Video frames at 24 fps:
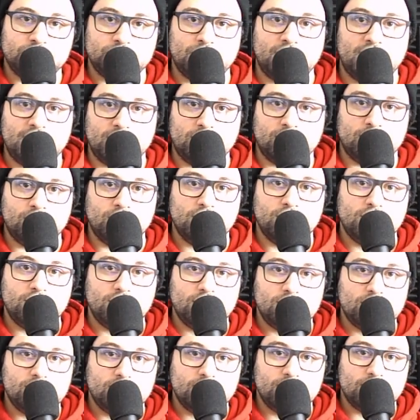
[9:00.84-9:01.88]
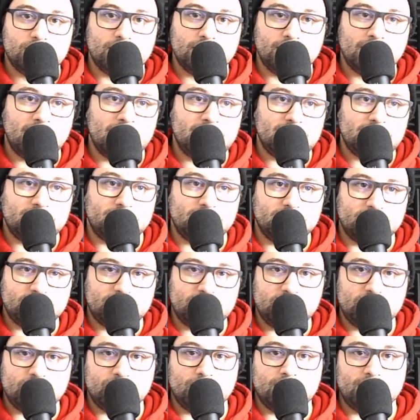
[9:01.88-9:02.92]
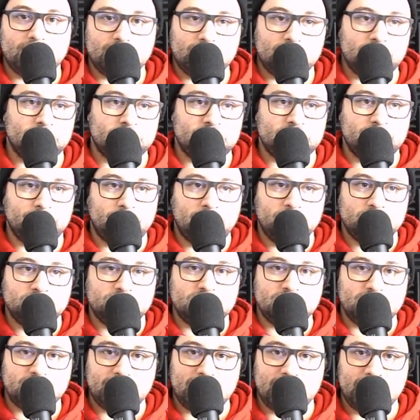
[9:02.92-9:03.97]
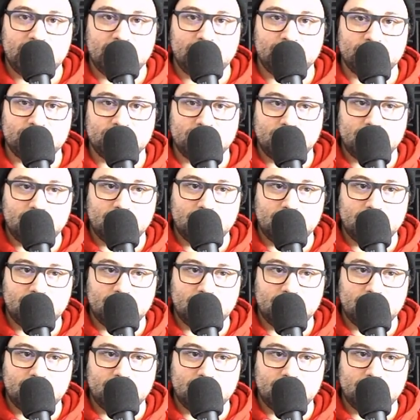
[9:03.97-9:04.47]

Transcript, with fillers: Triangle, like the secret supposed caves and